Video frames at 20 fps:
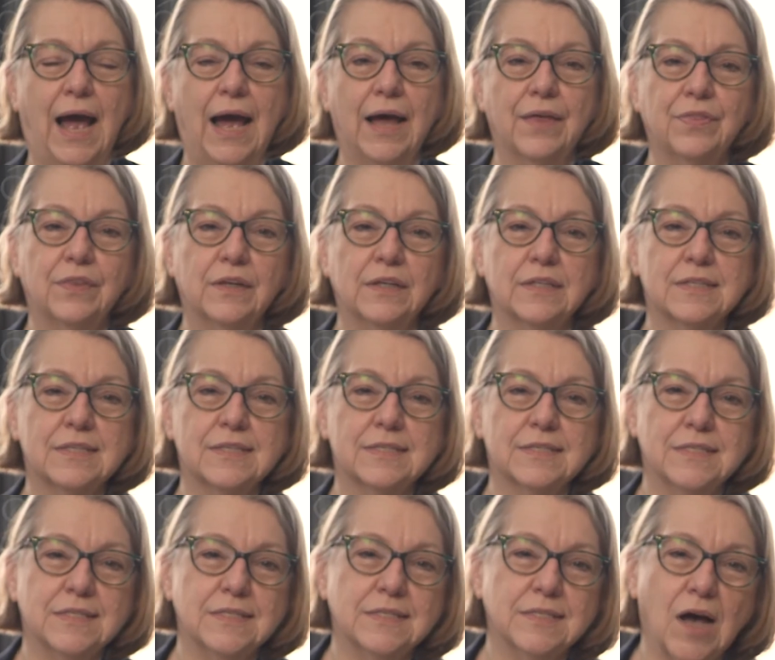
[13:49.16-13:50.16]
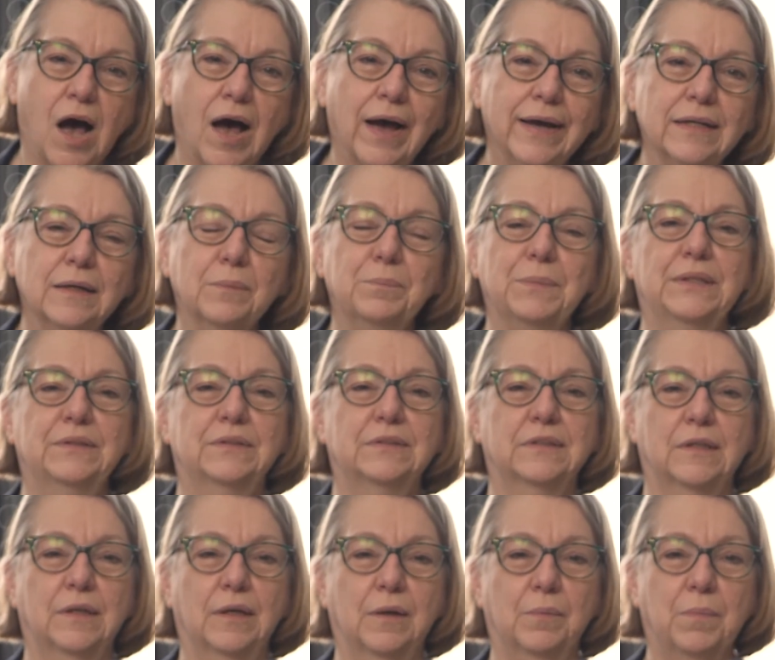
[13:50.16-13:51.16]
and this
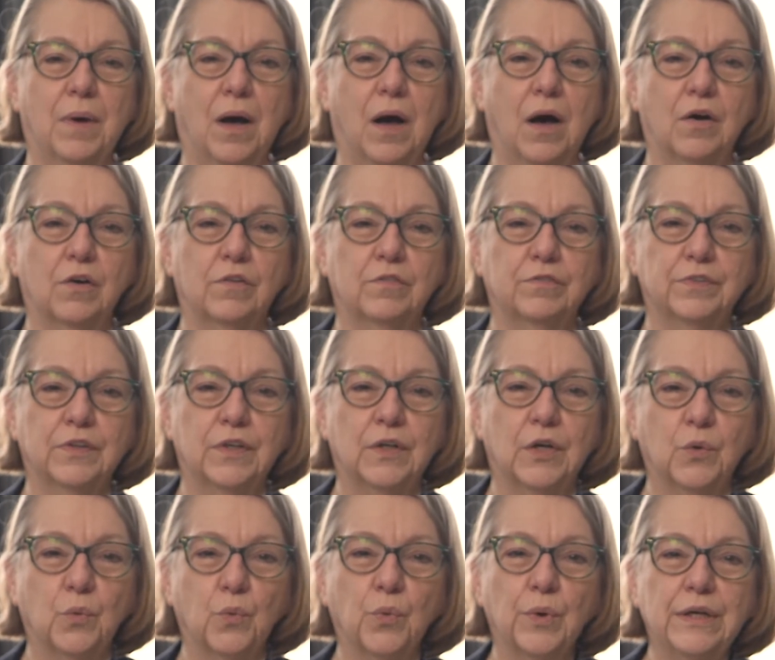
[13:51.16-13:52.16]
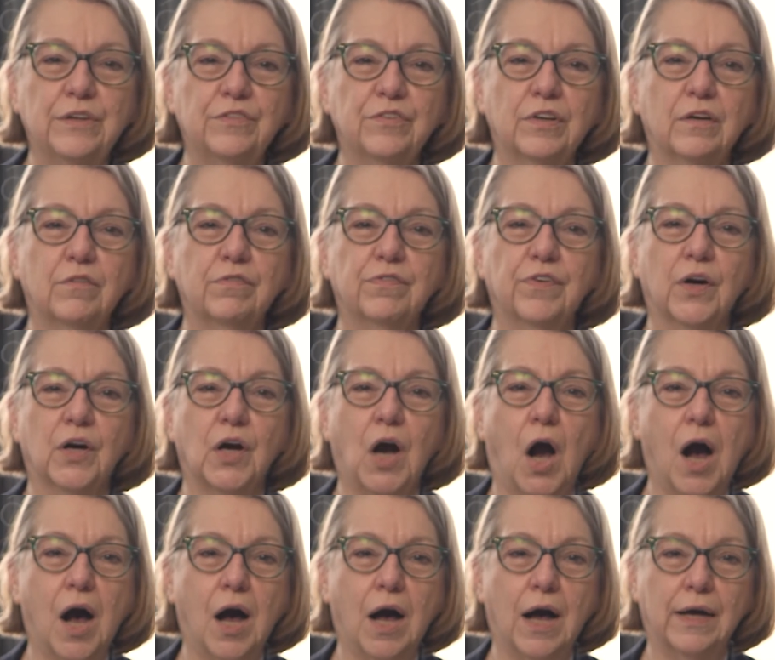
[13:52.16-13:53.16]
dynamism of reaching for
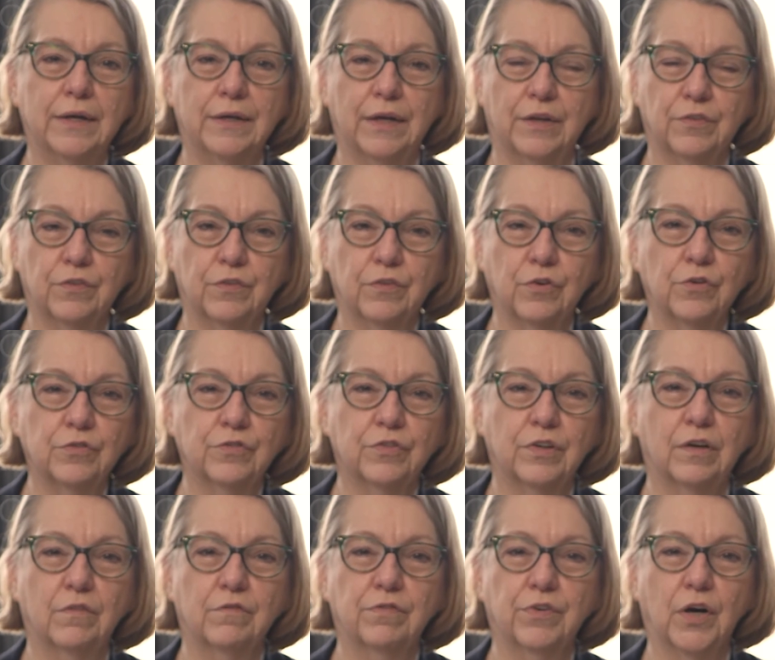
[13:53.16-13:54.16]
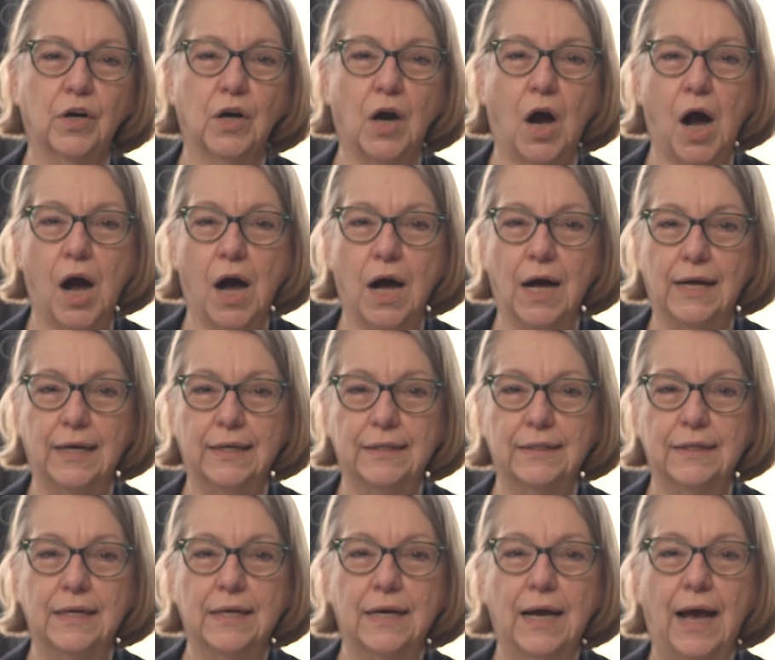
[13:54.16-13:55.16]
God and searching for
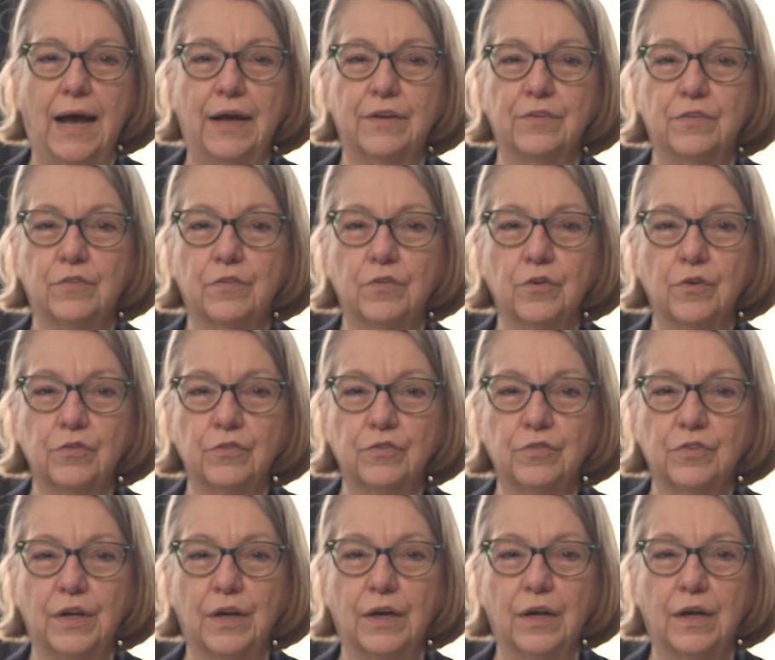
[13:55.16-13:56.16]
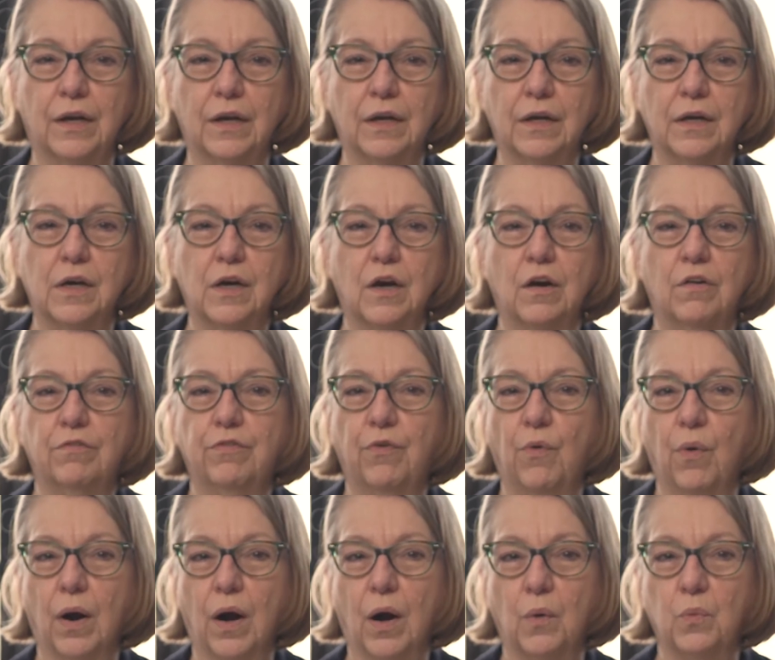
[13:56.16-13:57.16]
God and searching
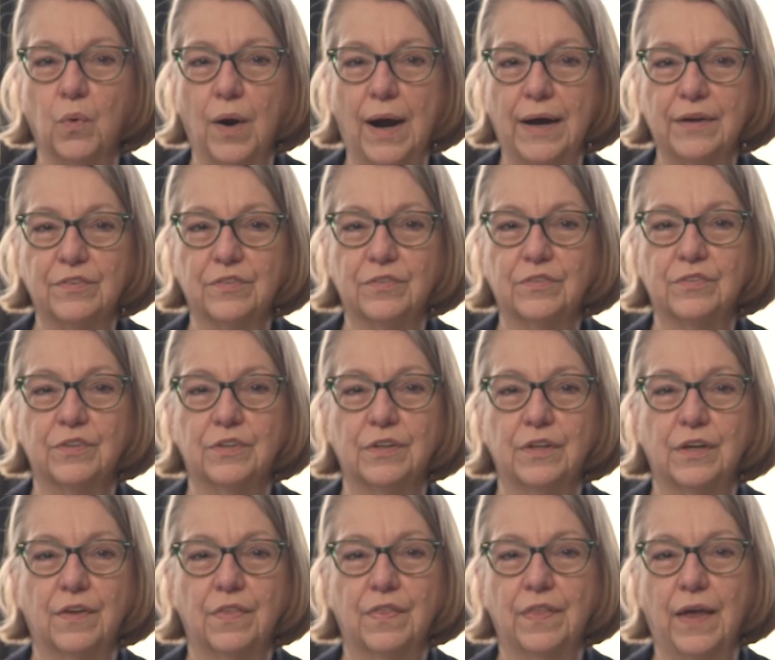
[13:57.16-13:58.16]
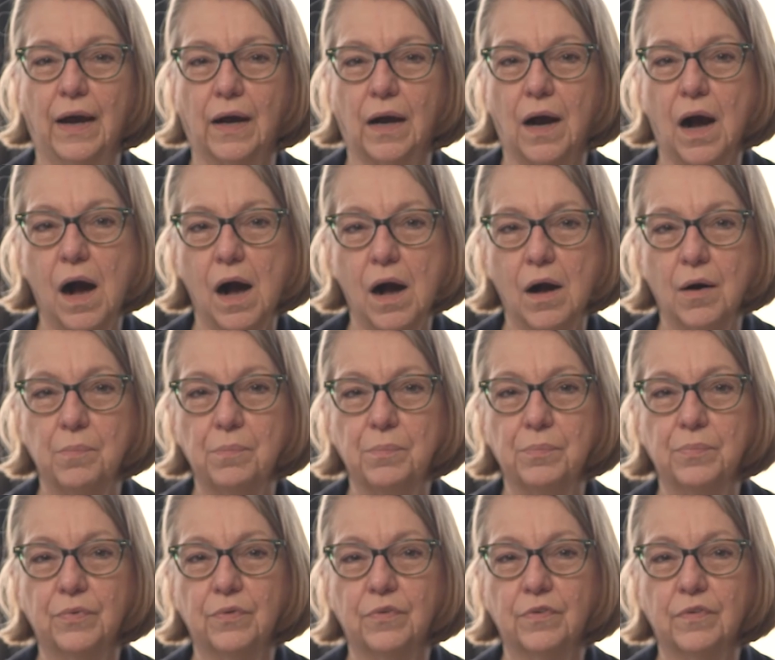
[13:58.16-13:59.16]
for a rest that
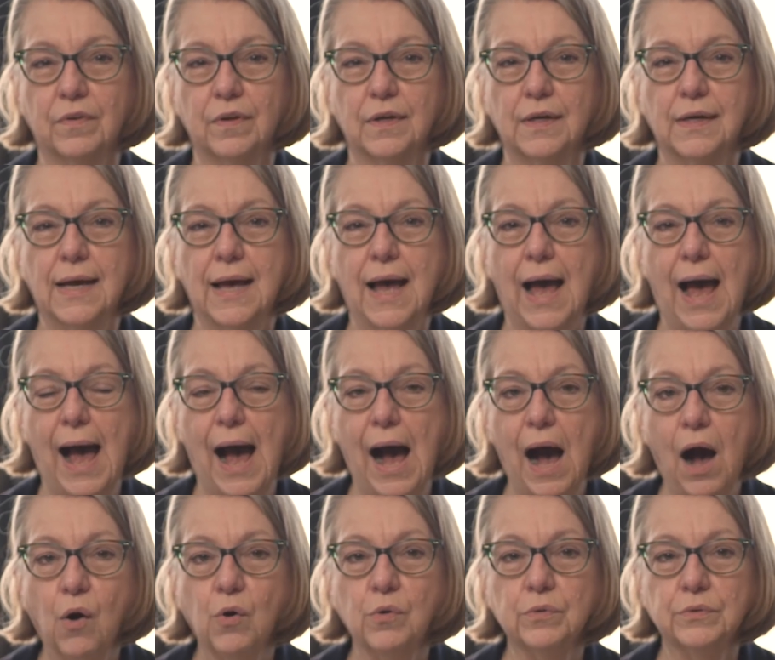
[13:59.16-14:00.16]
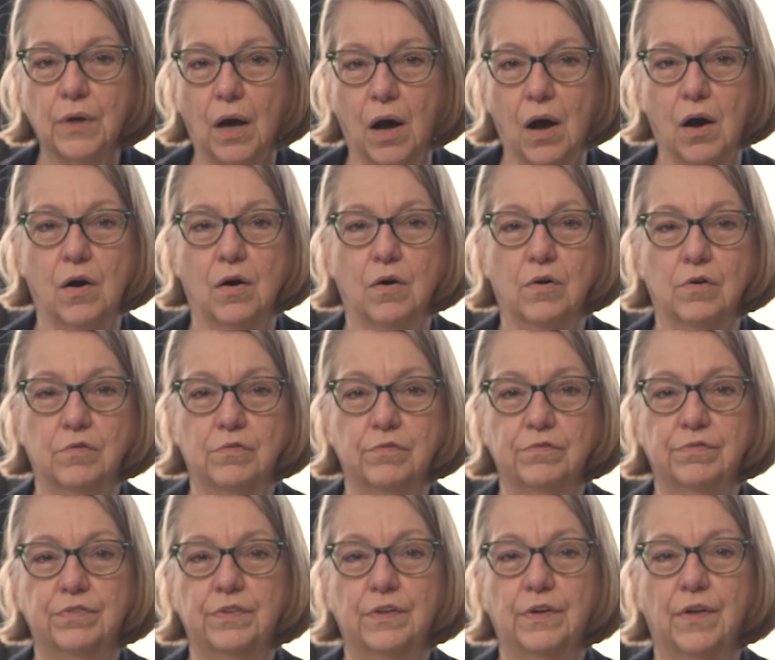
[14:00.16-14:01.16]
comes out
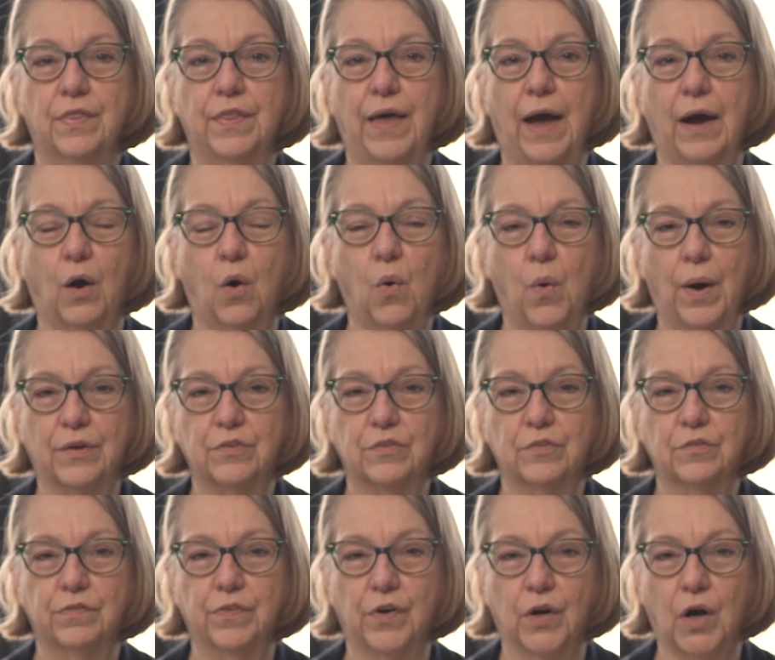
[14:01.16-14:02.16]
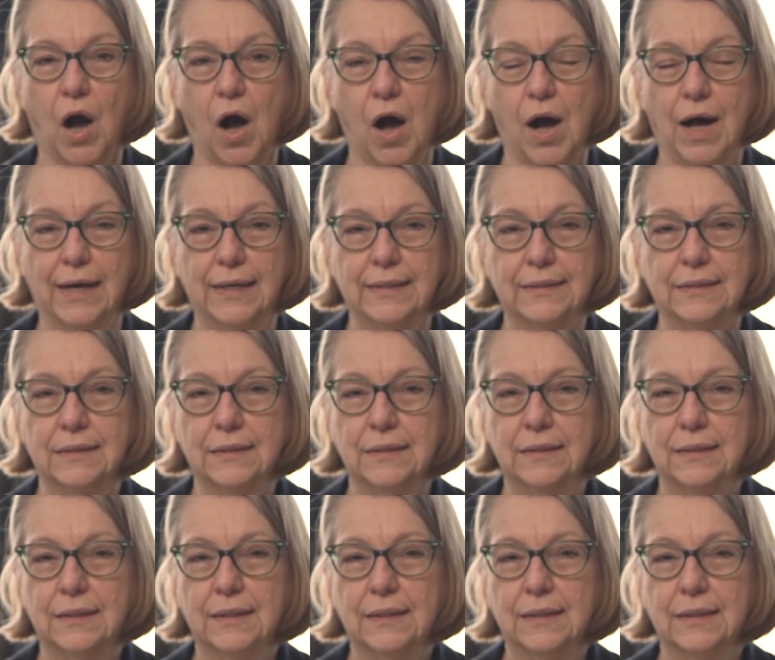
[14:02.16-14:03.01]
of that quest for God.